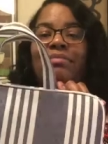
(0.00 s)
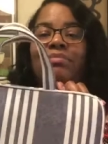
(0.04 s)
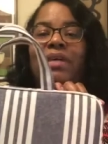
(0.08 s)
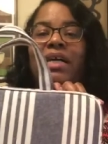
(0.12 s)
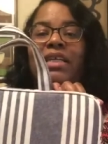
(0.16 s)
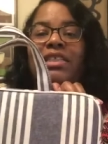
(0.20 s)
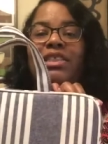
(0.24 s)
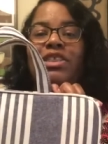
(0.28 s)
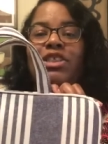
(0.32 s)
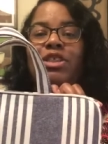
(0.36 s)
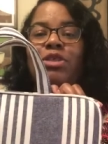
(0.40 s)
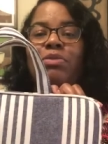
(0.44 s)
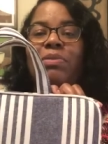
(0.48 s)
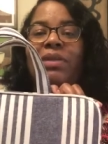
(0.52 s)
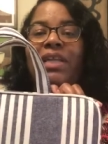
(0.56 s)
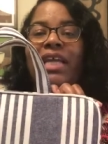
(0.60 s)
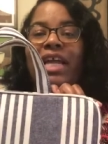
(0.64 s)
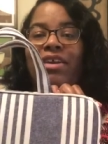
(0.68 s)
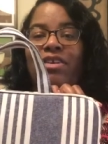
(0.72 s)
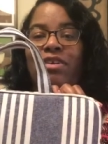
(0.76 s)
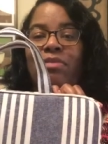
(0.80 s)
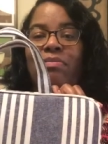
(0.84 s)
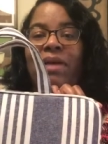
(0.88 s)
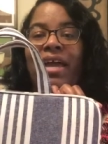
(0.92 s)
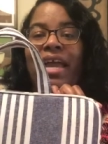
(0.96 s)
my little
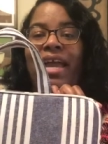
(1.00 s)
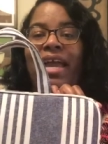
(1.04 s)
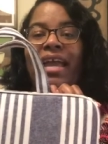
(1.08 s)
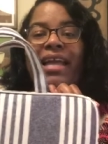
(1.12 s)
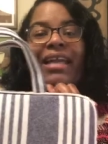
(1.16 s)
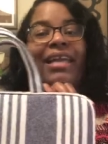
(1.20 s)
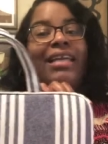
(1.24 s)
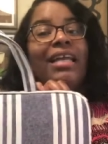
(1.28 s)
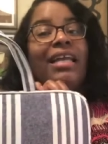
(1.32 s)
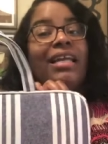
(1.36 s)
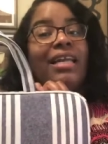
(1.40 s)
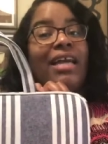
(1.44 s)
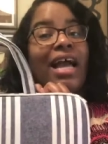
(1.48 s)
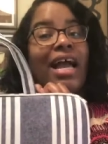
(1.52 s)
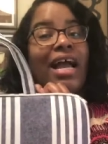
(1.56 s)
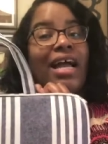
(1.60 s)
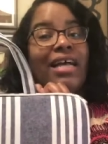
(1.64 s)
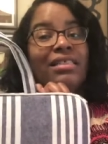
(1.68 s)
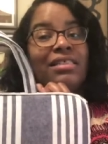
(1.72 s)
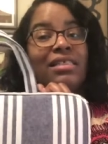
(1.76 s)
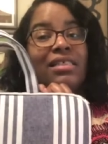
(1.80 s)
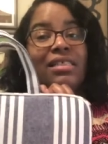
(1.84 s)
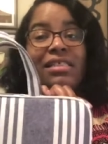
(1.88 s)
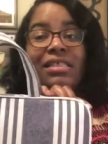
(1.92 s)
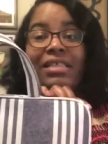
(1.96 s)
planner bag. And guys,
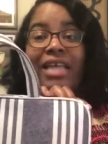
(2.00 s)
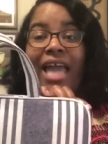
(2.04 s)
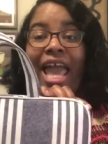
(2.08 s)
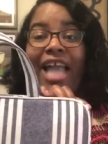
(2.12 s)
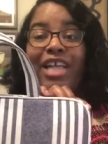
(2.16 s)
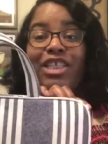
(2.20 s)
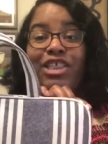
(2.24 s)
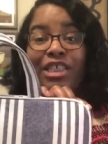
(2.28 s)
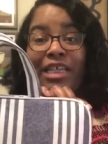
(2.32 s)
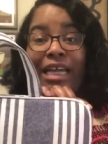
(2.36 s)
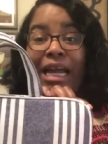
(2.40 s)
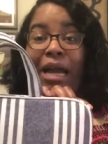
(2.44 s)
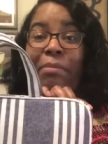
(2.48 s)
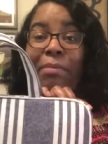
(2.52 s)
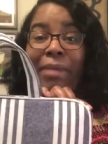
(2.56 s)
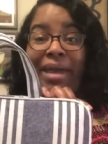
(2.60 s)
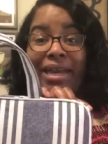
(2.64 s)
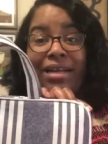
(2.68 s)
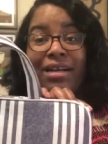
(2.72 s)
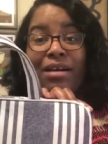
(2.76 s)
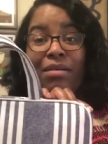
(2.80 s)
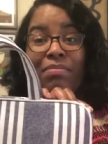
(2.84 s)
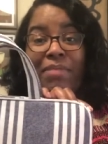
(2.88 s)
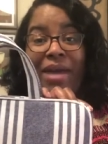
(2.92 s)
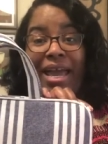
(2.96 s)
this is actually a
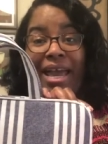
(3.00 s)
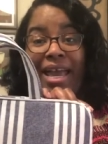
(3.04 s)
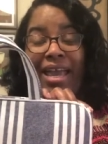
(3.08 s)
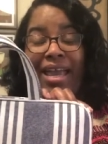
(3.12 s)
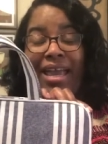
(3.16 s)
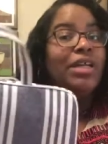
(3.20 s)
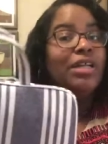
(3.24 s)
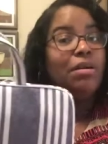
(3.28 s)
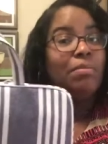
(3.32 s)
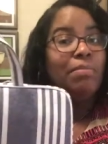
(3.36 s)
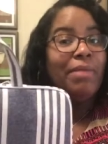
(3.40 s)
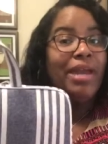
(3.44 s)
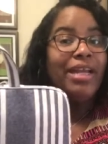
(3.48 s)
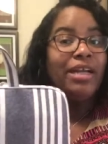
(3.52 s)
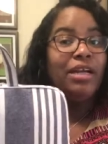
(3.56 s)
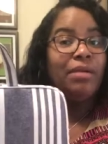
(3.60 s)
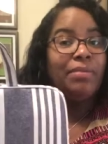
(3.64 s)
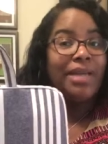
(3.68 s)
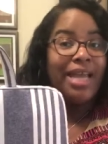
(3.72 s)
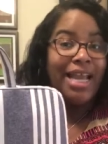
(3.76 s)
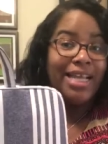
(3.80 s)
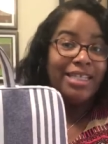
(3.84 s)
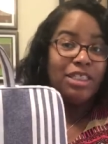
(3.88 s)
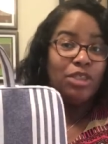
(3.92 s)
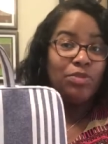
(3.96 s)
makeup bag. The makeup
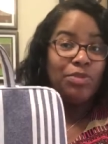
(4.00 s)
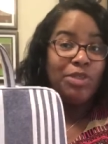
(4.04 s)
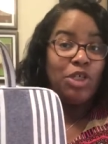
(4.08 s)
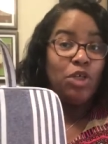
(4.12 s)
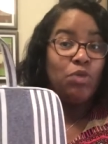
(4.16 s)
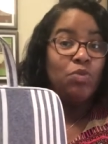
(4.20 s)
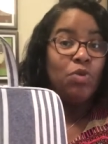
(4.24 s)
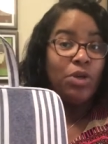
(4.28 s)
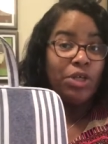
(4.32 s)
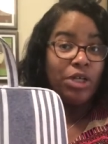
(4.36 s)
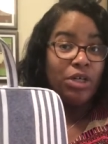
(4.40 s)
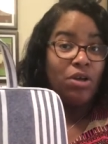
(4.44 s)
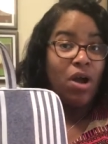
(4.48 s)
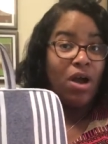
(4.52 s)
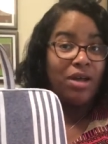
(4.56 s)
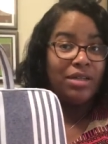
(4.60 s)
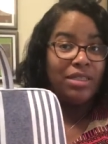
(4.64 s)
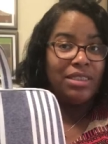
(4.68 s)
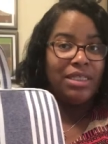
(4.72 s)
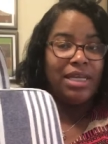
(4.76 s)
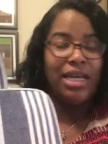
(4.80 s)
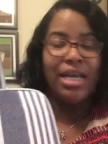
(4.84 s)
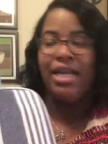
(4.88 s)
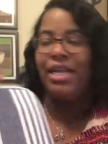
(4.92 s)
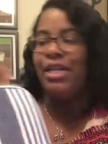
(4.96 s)
cases when you want to go out of
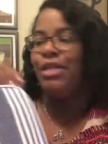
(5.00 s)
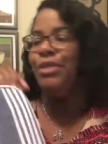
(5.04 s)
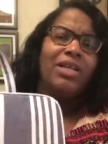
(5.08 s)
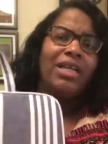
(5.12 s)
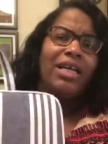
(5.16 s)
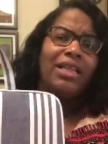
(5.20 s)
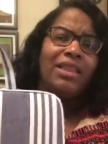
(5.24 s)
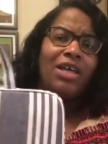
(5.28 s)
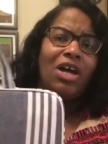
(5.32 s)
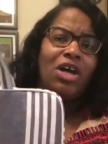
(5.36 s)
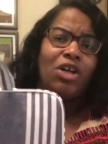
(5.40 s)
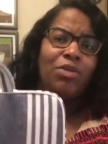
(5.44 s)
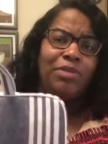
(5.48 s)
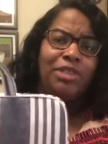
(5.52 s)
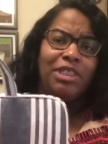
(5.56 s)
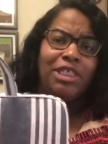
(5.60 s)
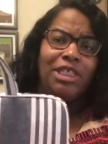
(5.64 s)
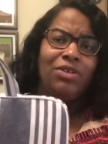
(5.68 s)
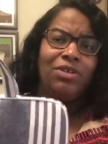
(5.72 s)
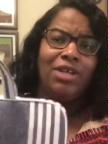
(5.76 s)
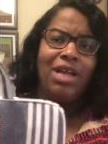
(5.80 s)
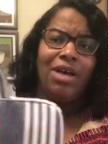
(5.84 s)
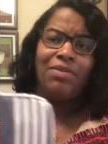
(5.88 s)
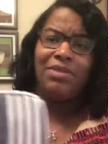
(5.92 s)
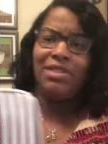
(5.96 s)
town. I thought it was
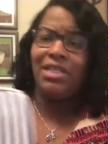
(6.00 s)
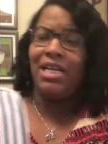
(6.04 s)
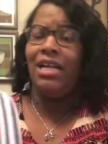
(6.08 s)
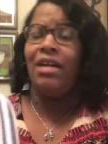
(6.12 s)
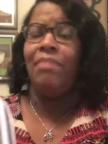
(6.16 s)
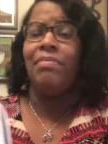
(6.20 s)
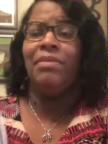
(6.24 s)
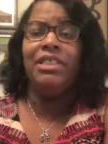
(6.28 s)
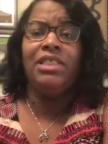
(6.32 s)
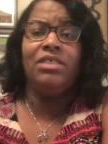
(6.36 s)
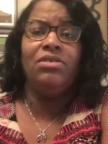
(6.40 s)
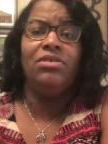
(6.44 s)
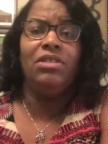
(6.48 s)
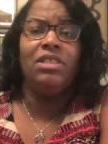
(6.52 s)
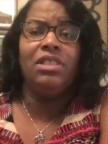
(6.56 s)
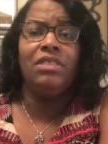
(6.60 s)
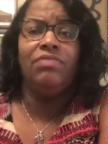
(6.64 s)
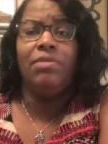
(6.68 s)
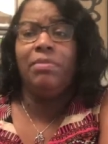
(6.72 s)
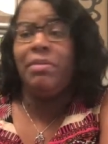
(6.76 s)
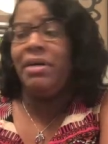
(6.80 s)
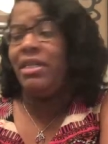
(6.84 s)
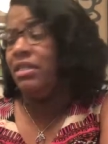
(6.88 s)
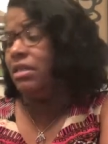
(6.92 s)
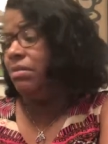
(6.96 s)
cute. I was like, I'm going to use this for
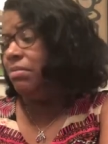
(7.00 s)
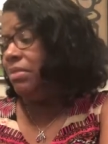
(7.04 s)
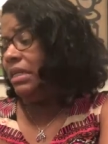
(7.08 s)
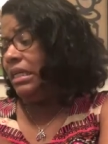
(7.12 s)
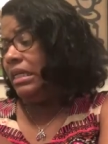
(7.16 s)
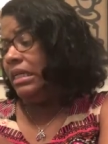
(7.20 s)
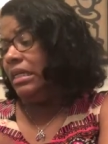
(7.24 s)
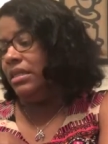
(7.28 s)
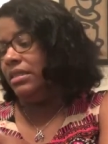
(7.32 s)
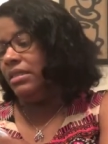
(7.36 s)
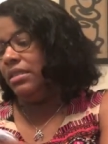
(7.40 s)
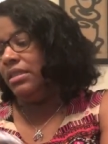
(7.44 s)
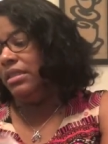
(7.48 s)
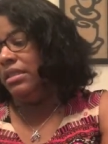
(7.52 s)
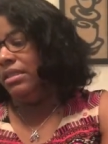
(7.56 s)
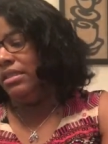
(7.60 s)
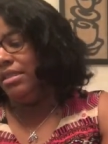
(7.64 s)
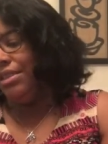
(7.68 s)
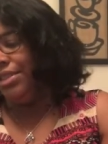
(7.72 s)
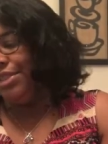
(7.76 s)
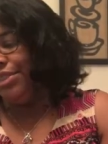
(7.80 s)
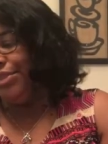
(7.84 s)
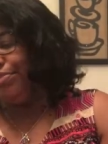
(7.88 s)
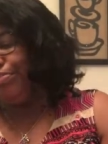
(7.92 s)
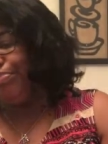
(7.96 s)
my little planner
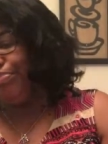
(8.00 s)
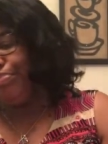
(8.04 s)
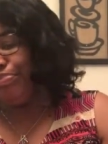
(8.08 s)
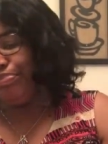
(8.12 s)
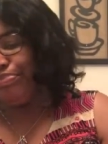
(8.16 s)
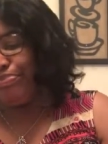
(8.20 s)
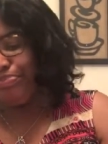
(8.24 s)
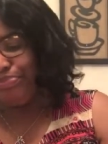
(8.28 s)
stuff.